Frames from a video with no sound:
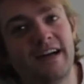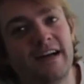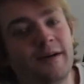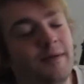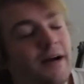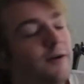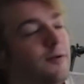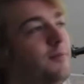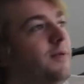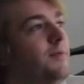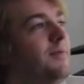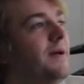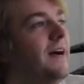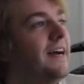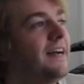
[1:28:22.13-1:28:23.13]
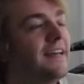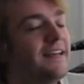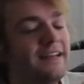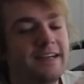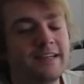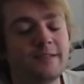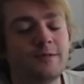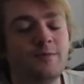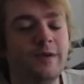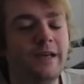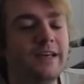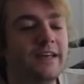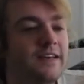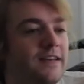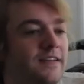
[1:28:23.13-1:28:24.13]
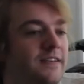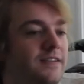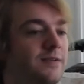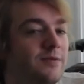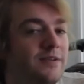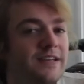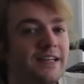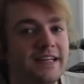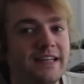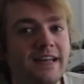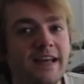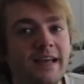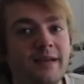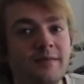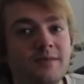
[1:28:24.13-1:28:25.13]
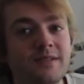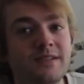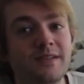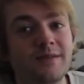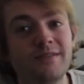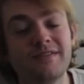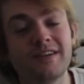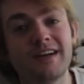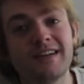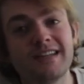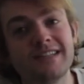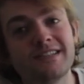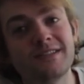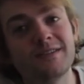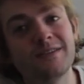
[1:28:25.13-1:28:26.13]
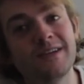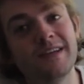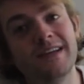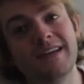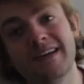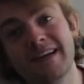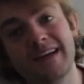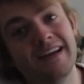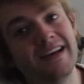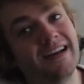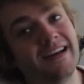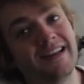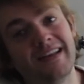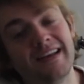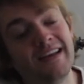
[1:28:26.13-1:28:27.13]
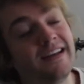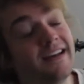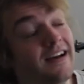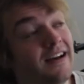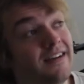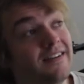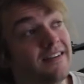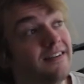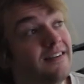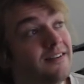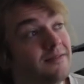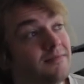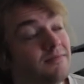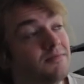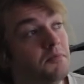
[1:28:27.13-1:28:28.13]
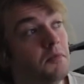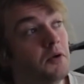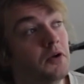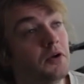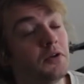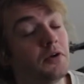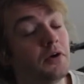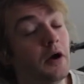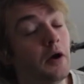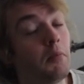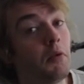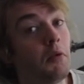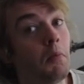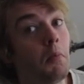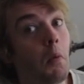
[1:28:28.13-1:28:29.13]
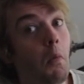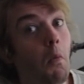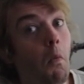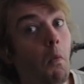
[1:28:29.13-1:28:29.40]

I will be back next week doing nicknames, and then we've got Listerine, and then, I don't know, another album?